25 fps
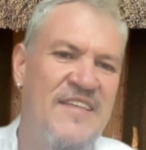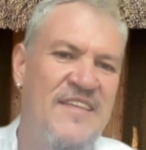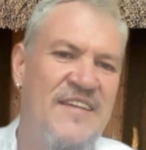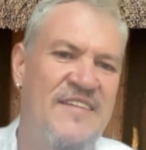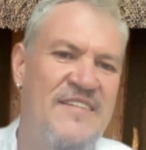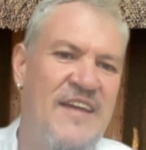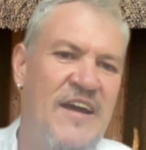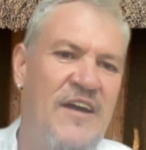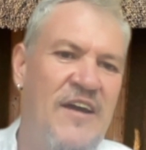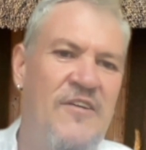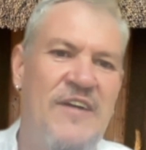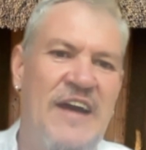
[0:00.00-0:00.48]

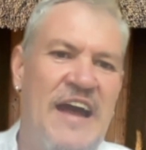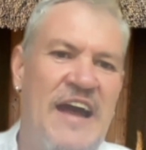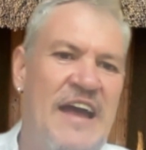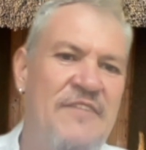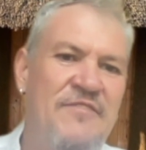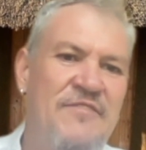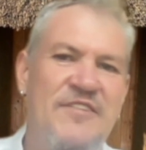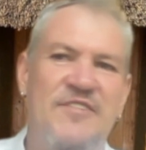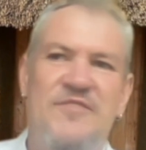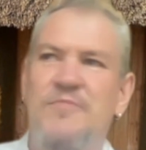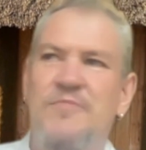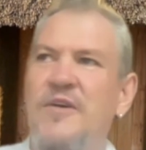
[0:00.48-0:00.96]
say, oh, I
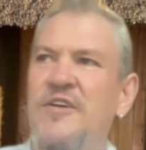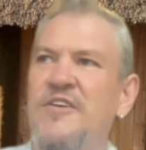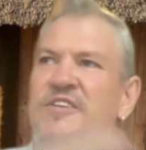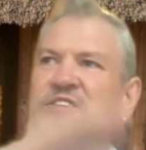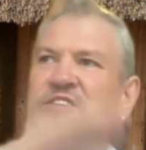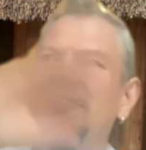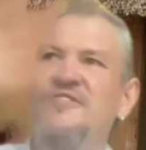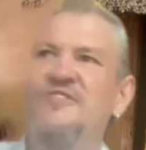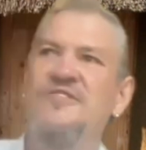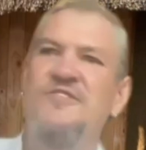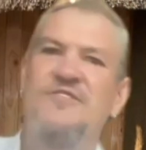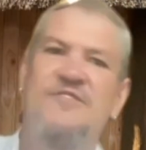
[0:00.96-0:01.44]
haven't
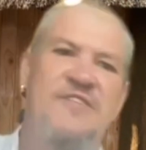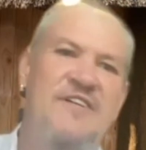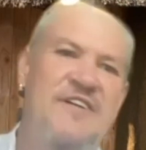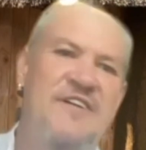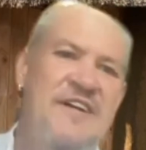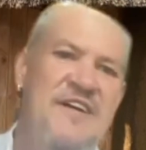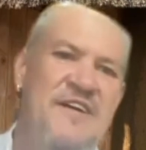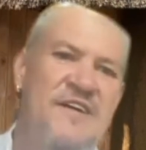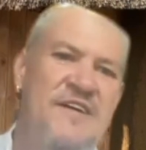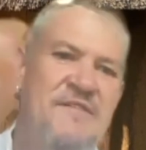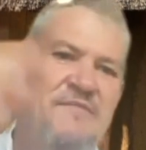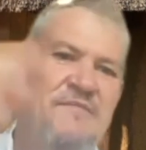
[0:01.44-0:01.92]
spoken to
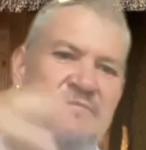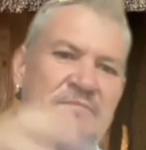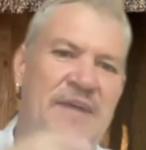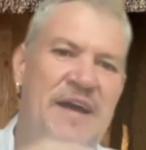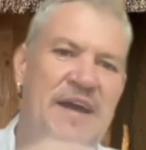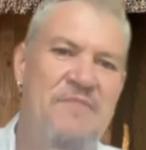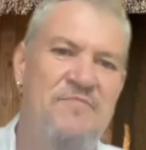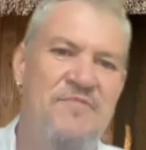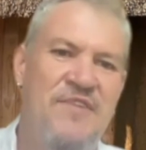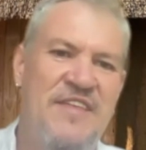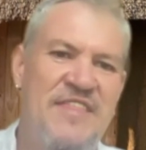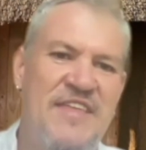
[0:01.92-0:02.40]

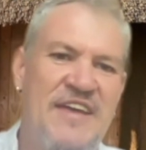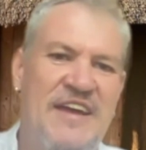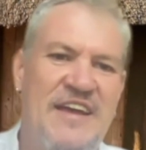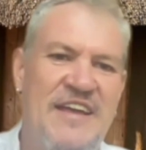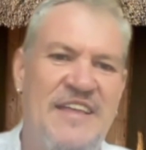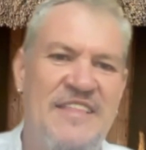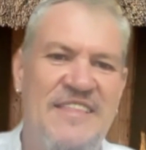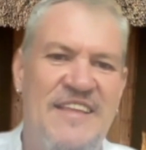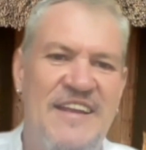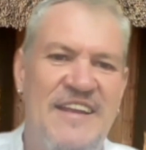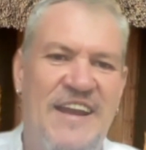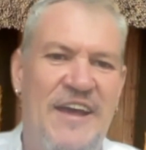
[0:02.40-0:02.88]
my brother
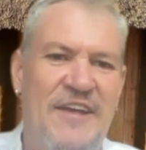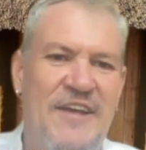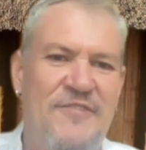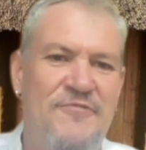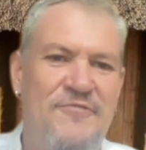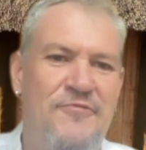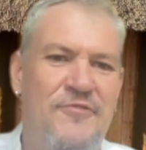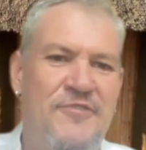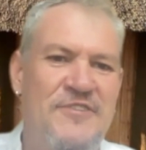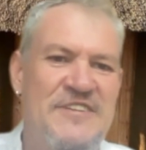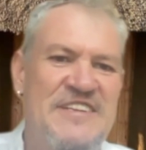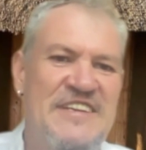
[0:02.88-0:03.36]
in the last
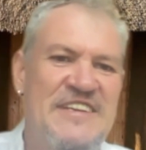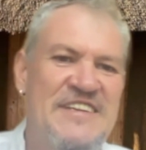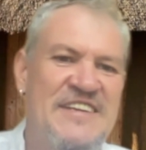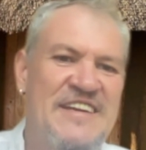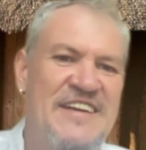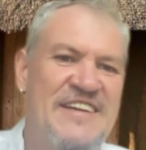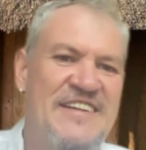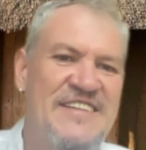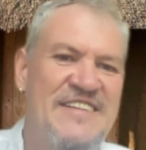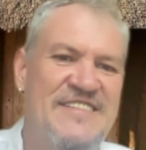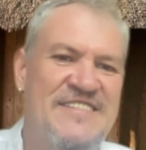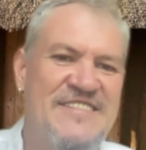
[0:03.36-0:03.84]
40
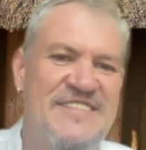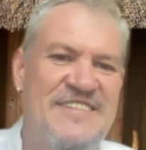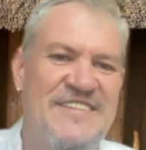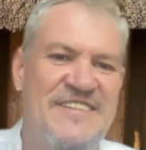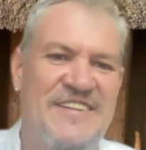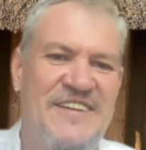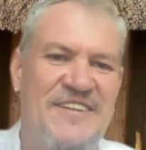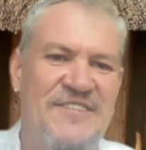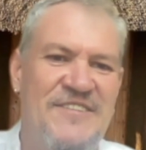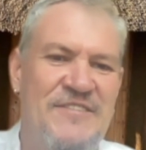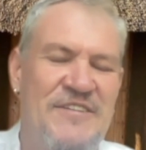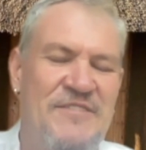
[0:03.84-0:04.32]
years, you
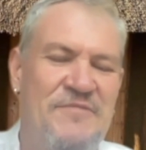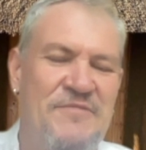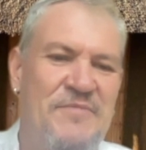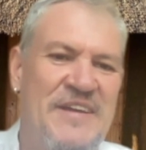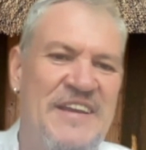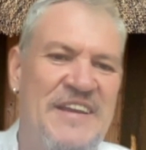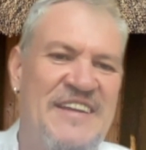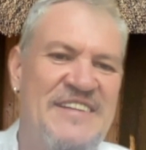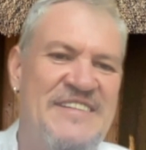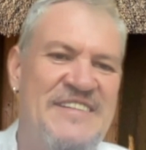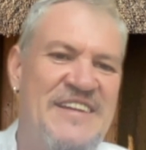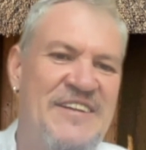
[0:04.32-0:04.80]
know, we've
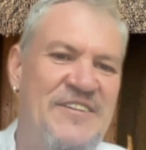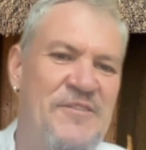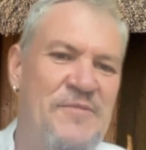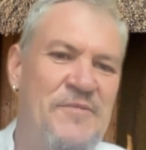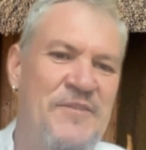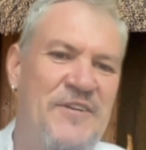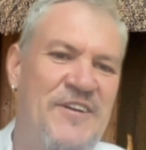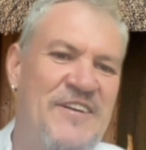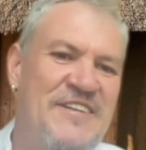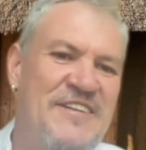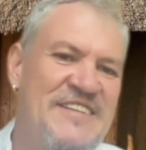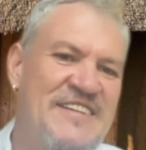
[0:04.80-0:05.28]
been a
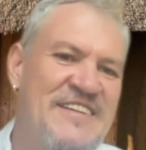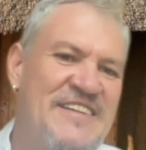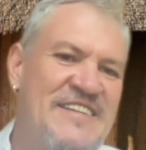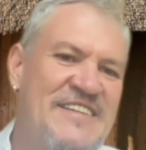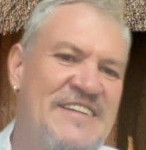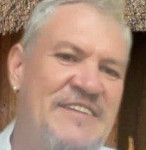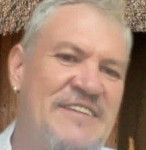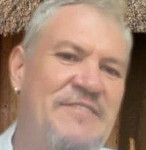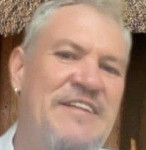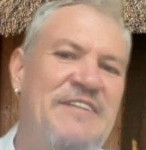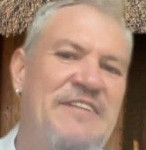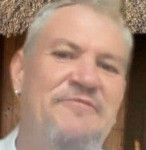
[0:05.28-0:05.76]
terrible odds.
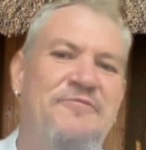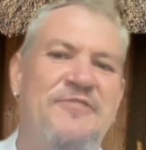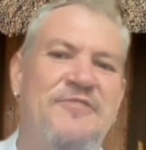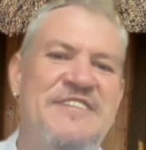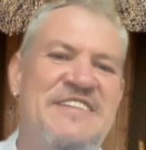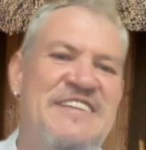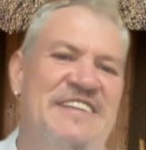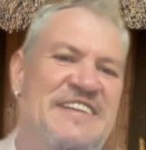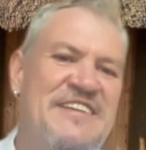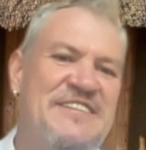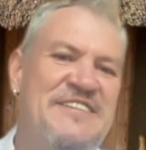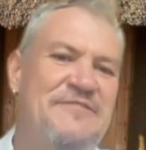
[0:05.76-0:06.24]
Oh, well,
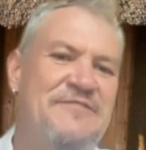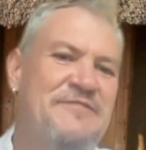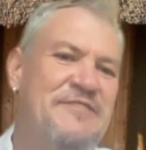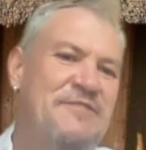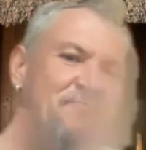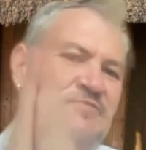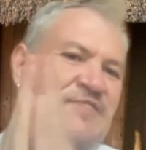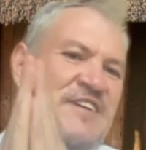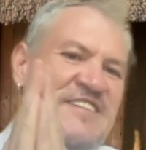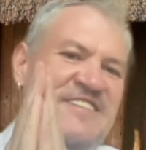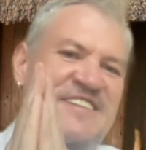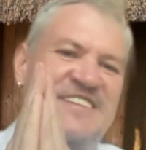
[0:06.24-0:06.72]
40 years of
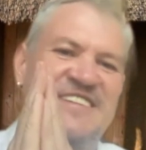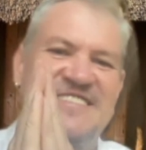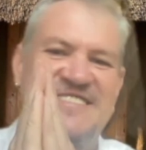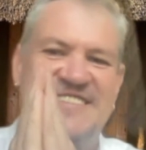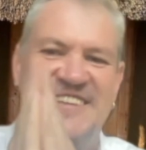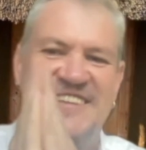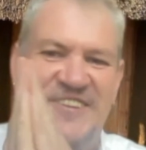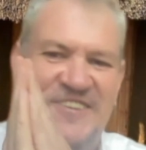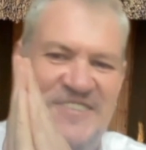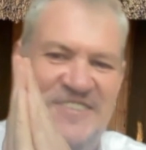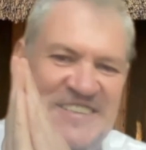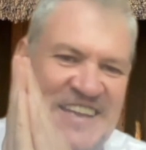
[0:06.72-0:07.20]
depression is
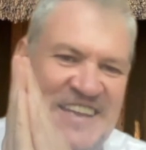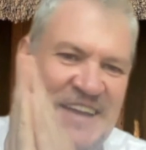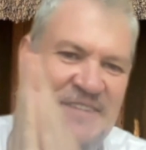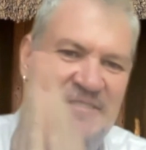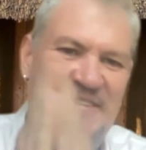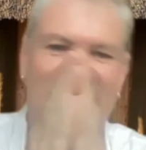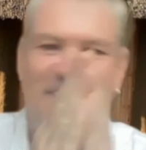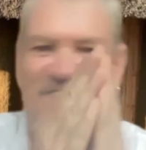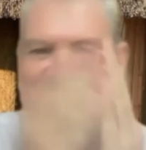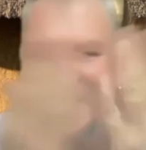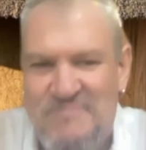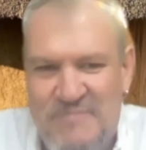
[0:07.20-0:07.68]
a long
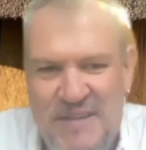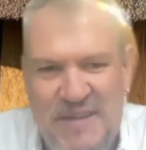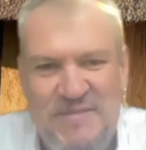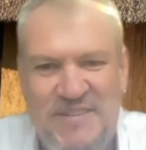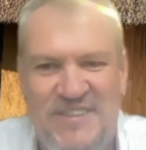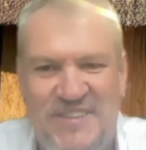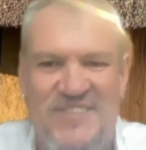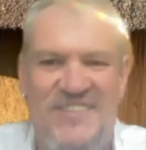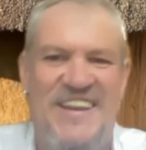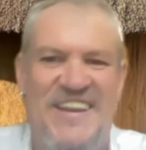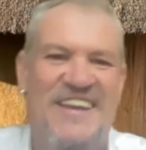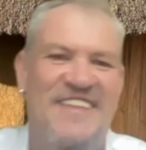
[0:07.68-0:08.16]
time. Maybe
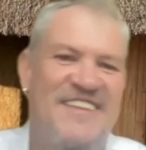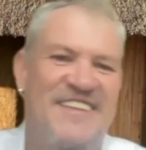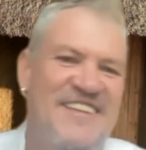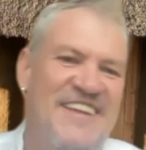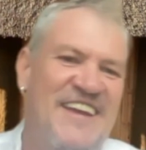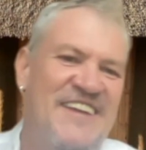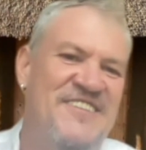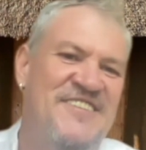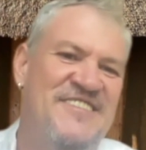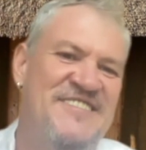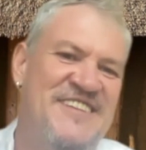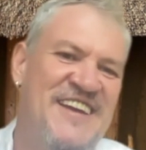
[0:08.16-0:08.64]
today the
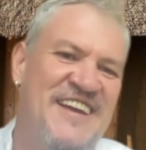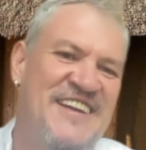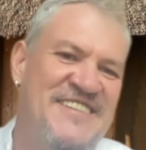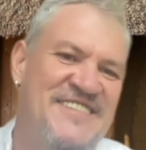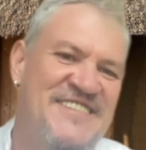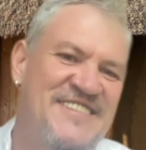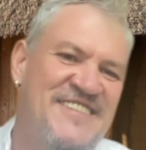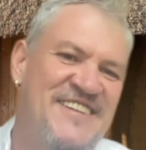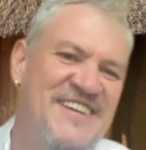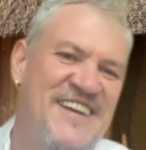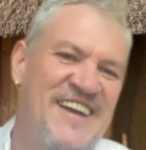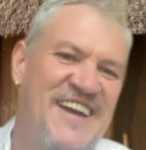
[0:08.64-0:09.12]
day to
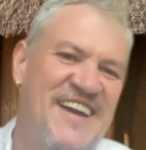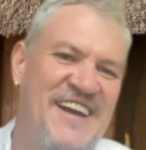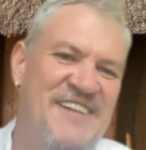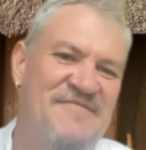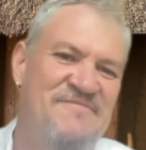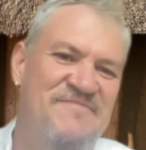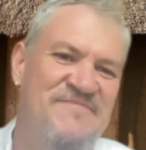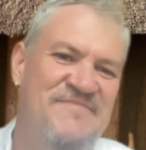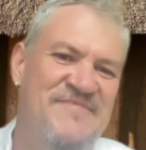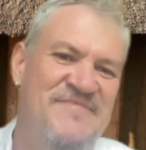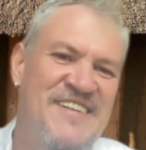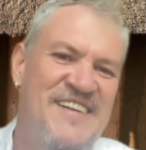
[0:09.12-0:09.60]
change.
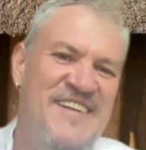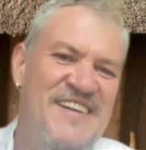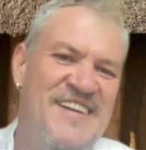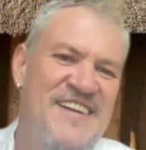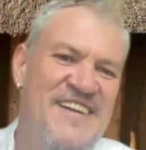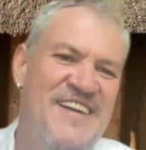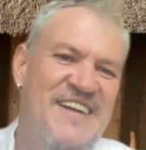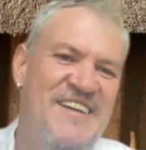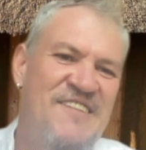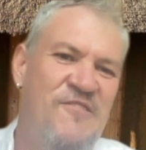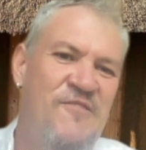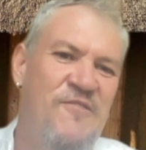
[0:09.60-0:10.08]
Um,
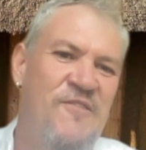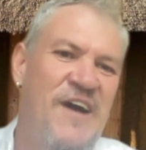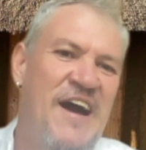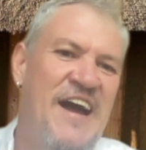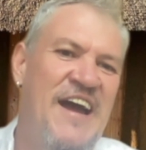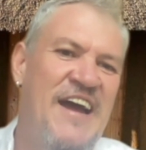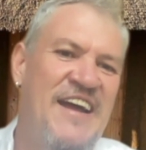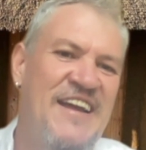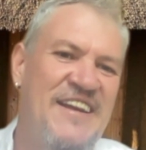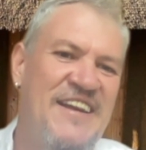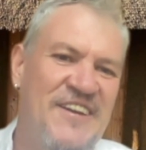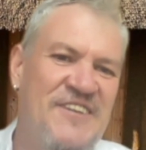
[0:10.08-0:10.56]

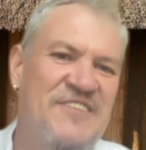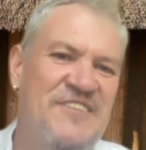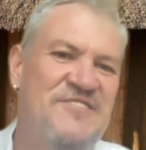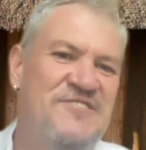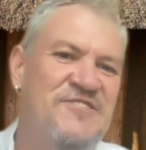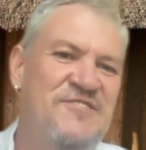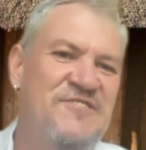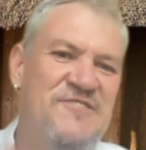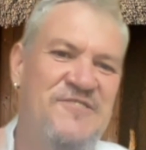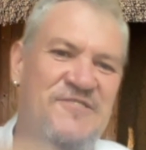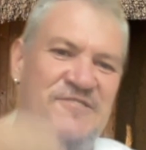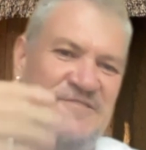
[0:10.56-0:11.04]
why don't
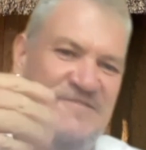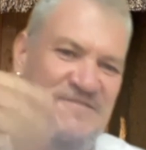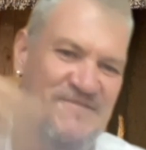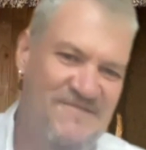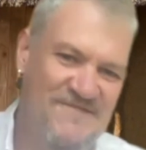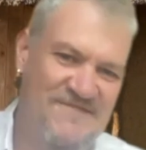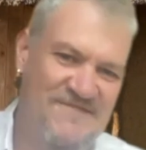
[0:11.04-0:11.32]
you